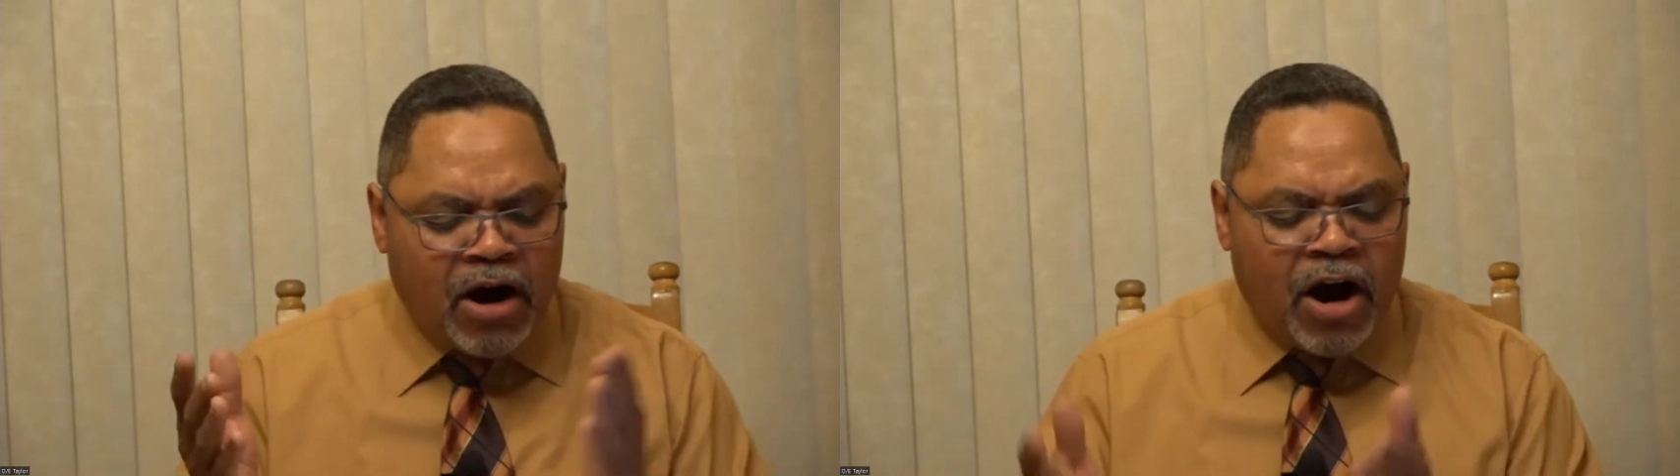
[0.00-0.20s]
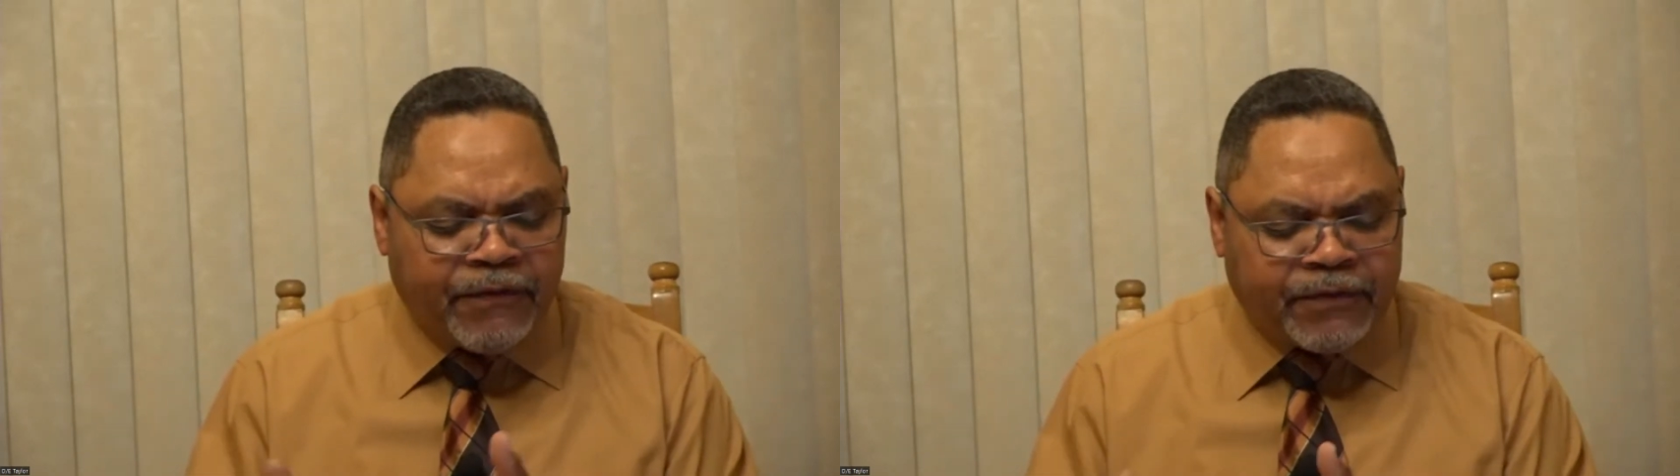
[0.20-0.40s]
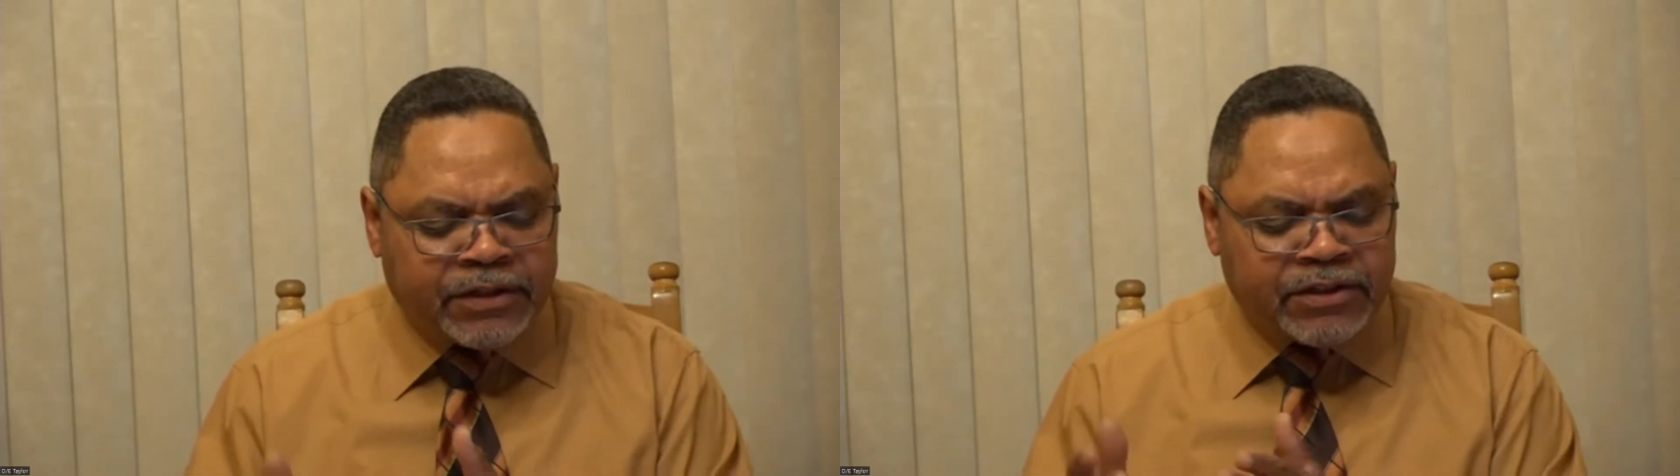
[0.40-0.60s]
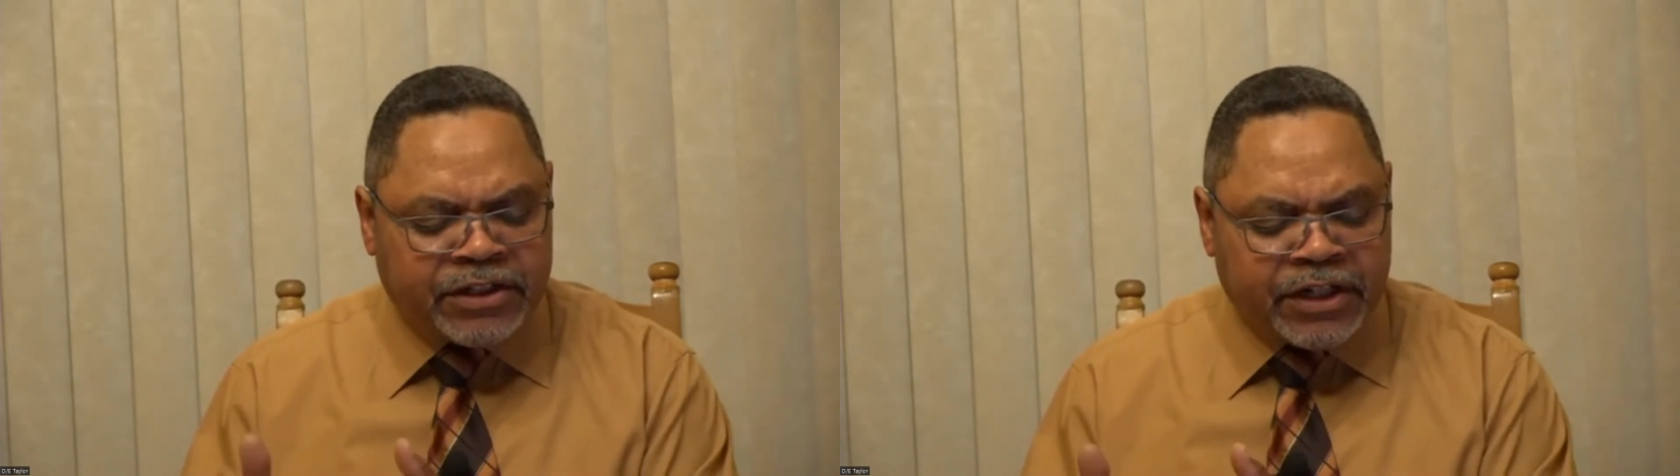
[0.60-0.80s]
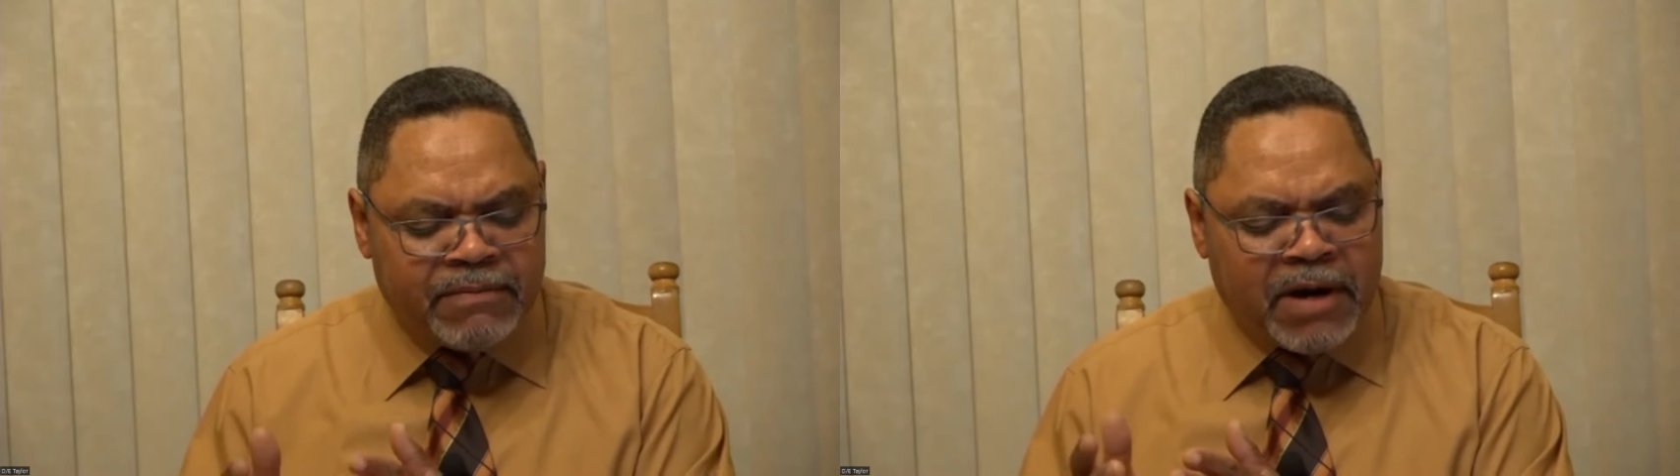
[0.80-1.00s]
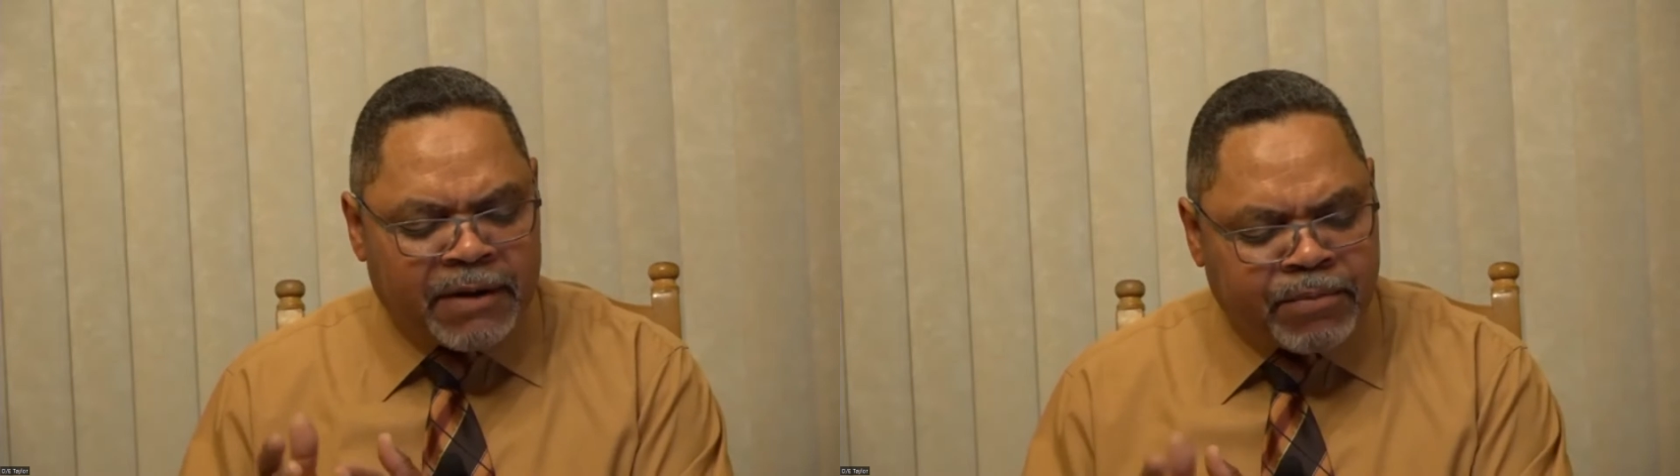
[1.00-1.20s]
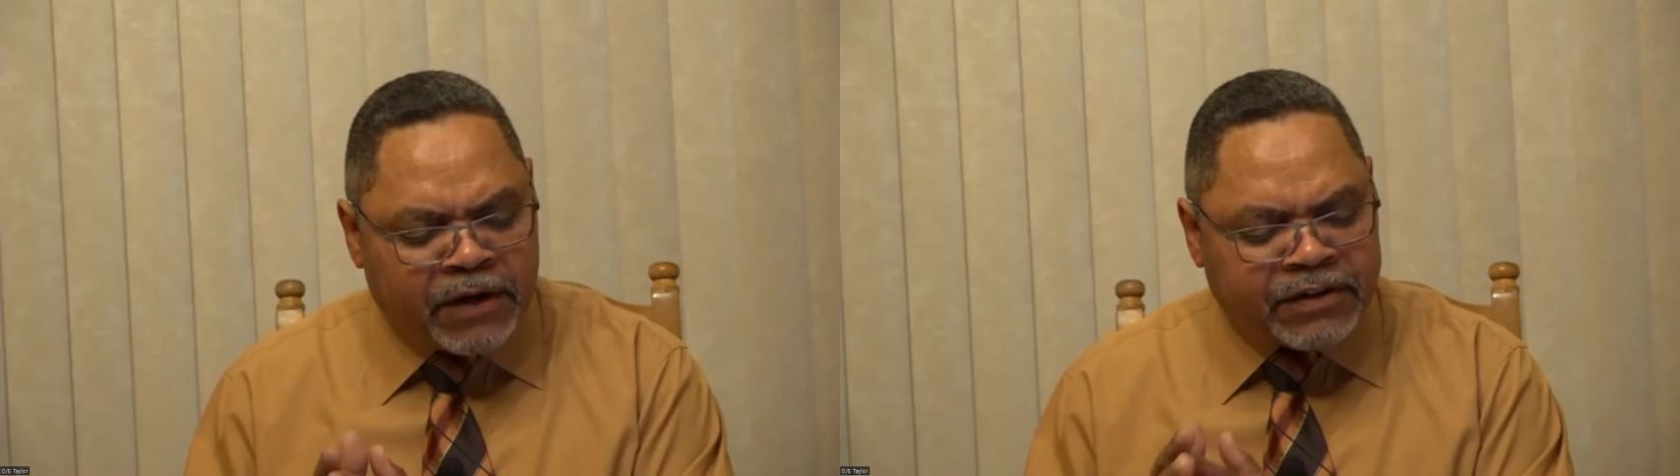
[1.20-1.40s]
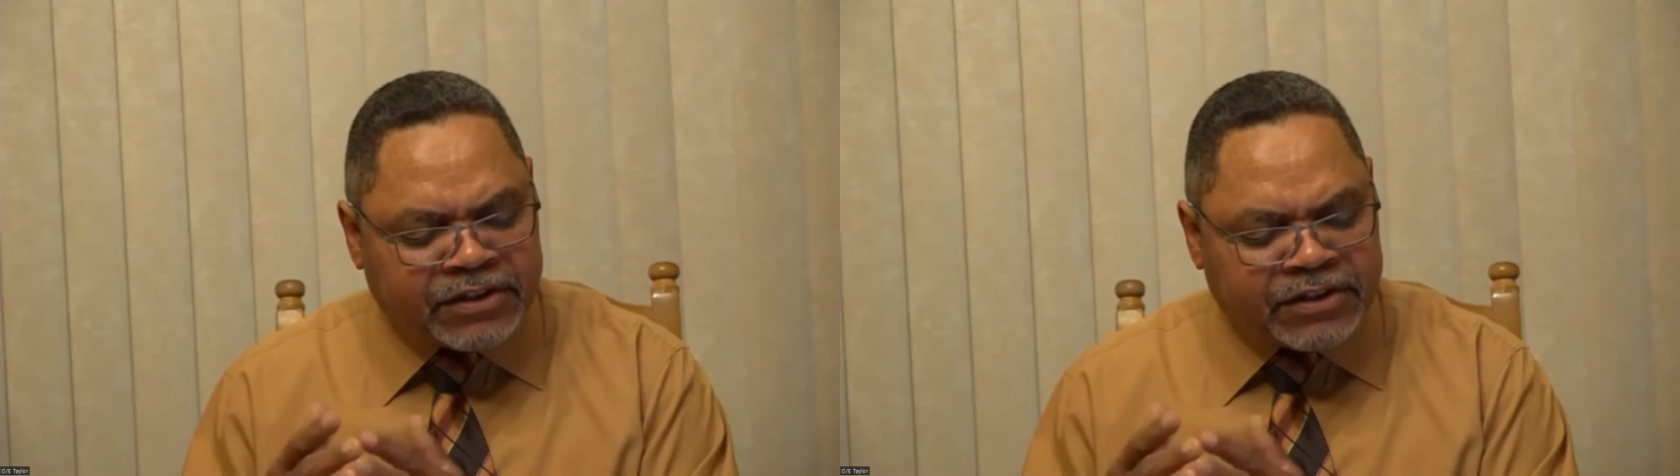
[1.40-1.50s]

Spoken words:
often shall my brother